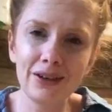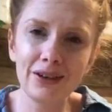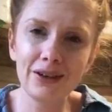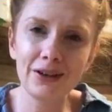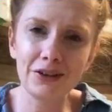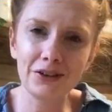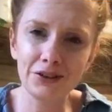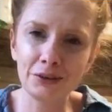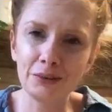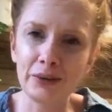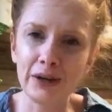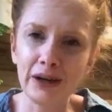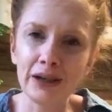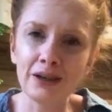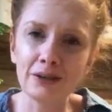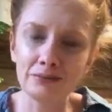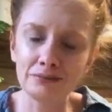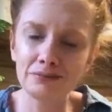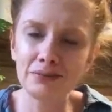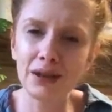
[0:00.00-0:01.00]
it's gonna
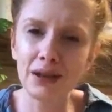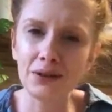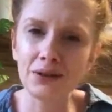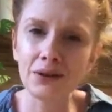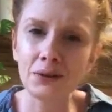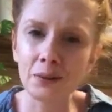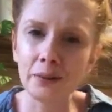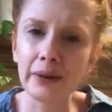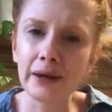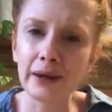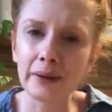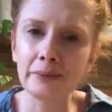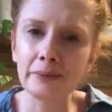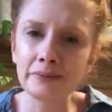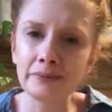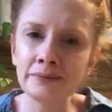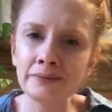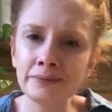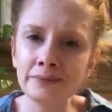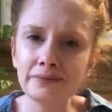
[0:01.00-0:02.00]
hurt your brain a little
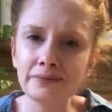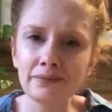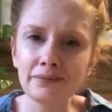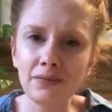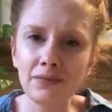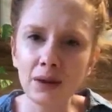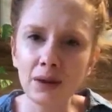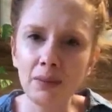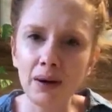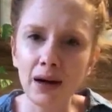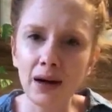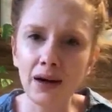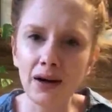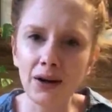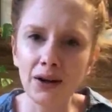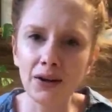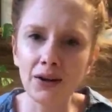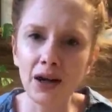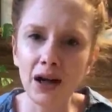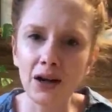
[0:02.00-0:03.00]
bit,
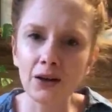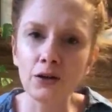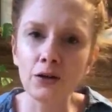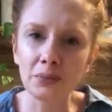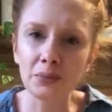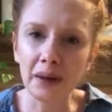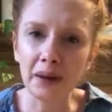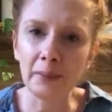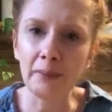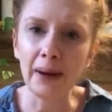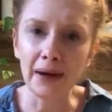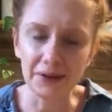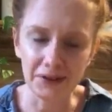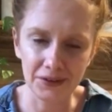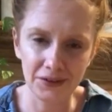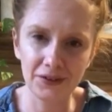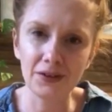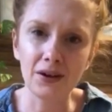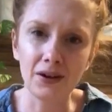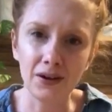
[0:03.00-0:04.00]
but I'll do my
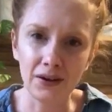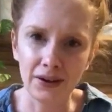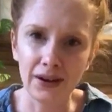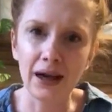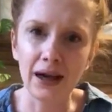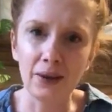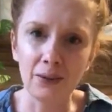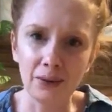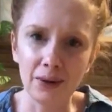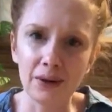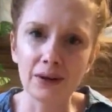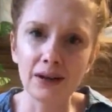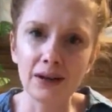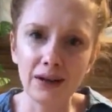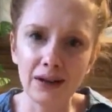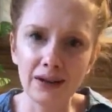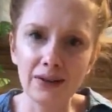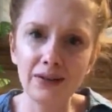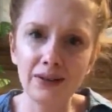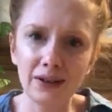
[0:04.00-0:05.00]
best on that
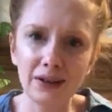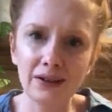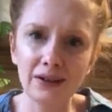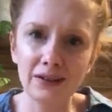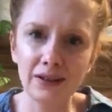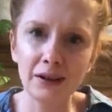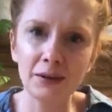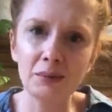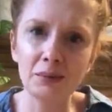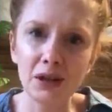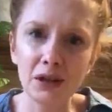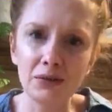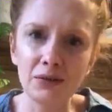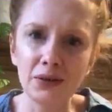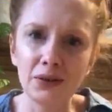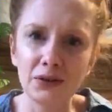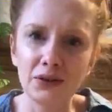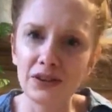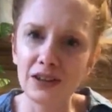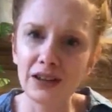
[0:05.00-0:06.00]
one, and it's gonna take me a
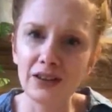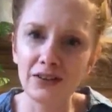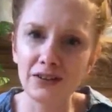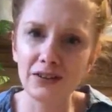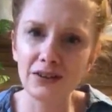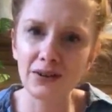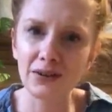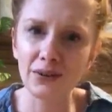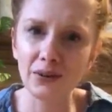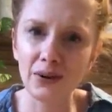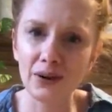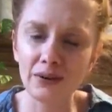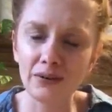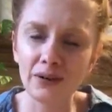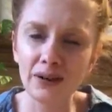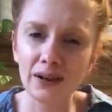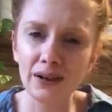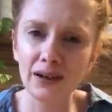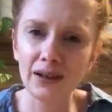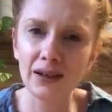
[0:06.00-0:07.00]
few days to sort of
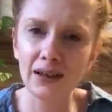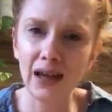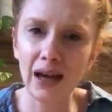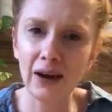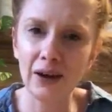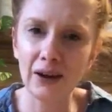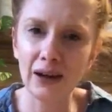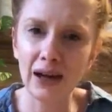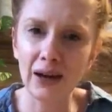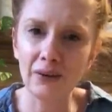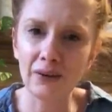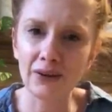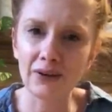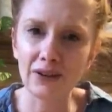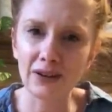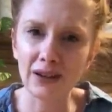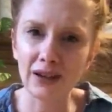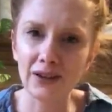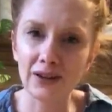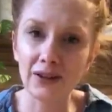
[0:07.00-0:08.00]
get that one
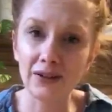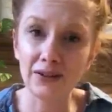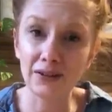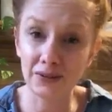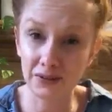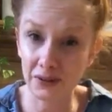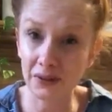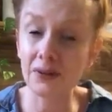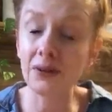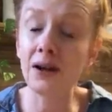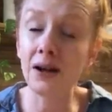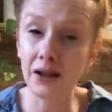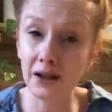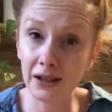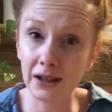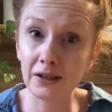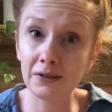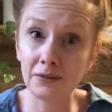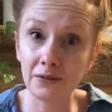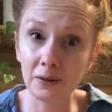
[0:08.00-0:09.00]
together because there's a lot of
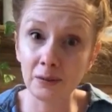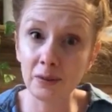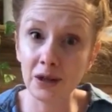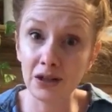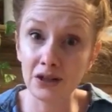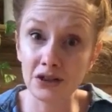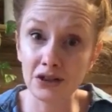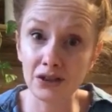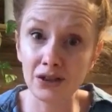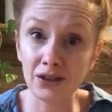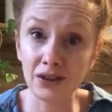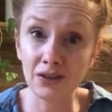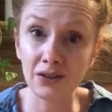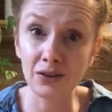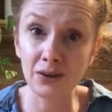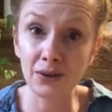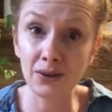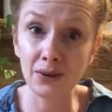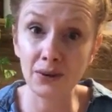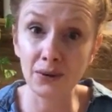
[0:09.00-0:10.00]
information,
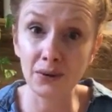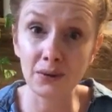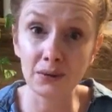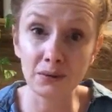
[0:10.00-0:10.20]
so